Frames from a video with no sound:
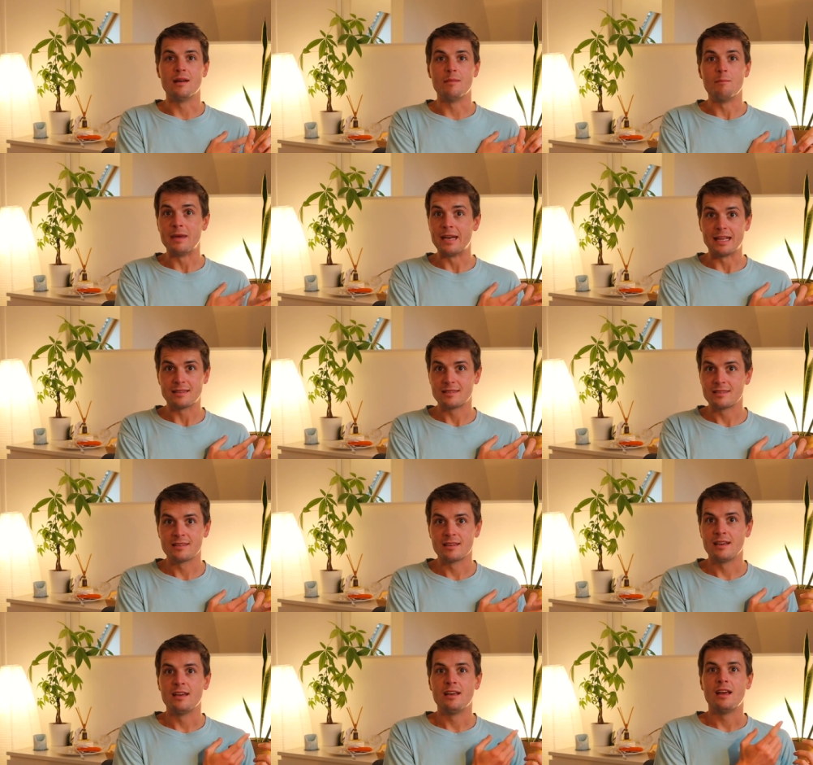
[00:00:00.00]
minutes.
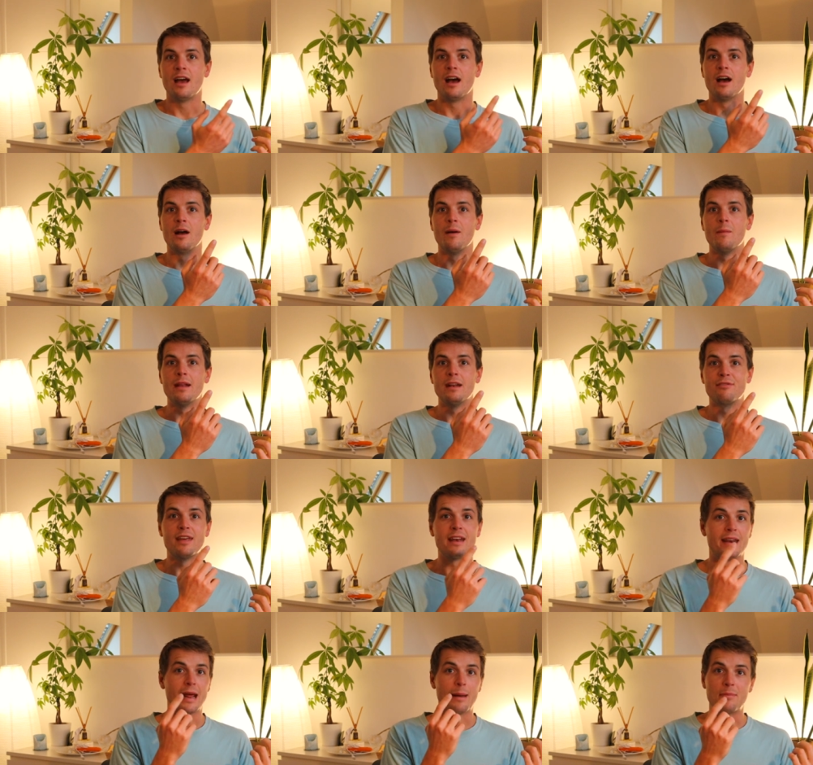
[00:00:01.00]
Um, and if
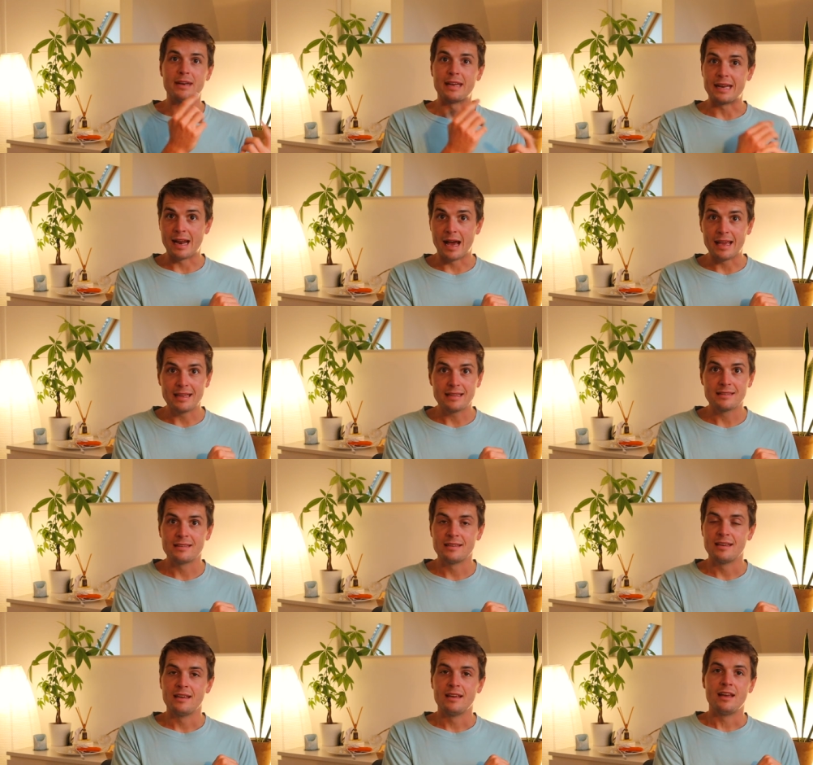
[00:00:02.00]
that had happened at night,
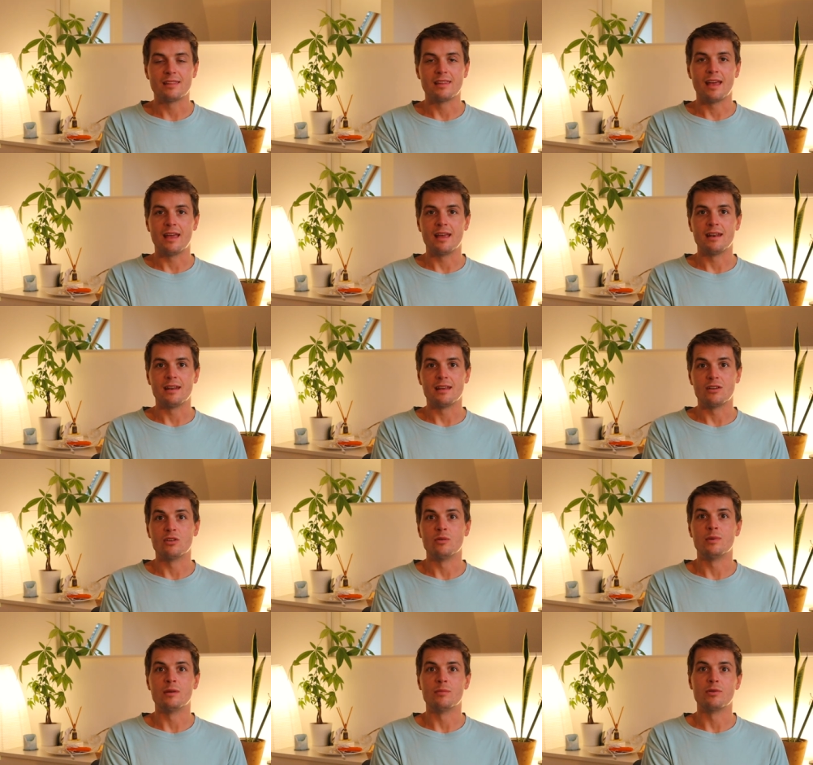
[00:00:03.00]
then it could
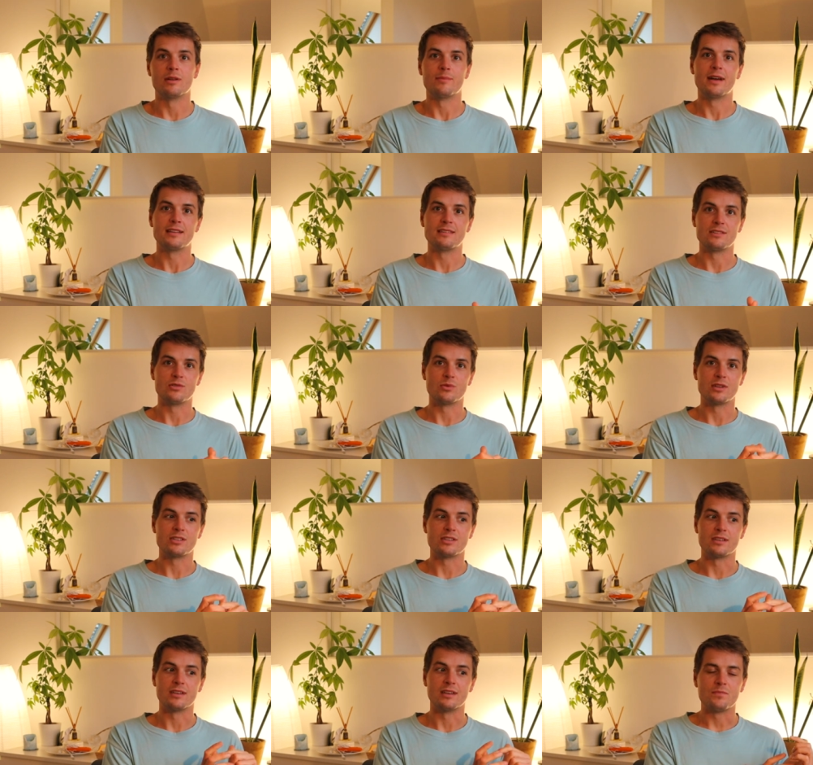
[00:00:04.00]
have been a pretty bad
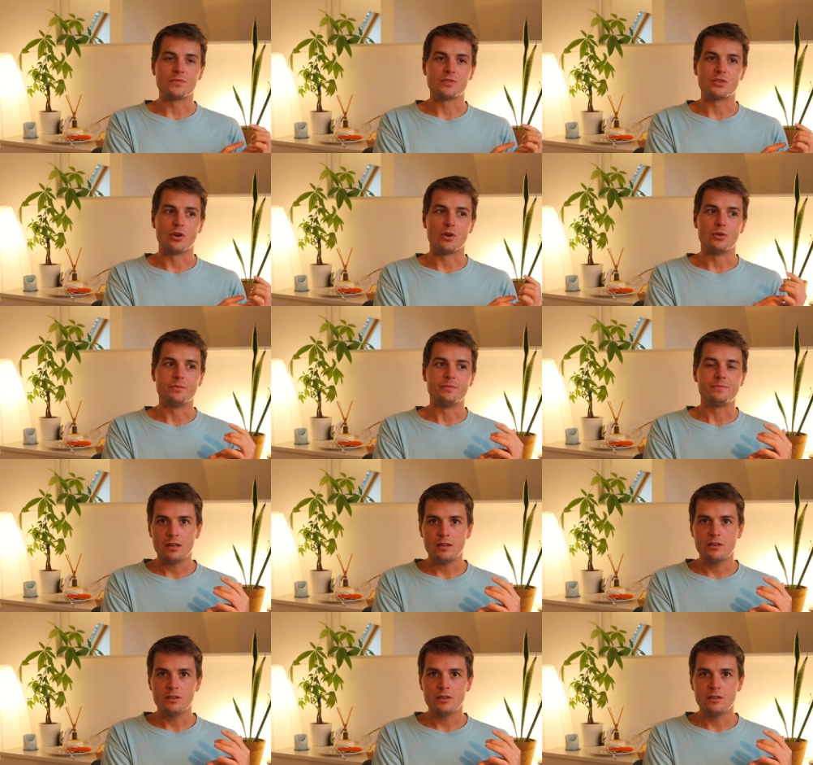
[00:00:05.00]
situation. So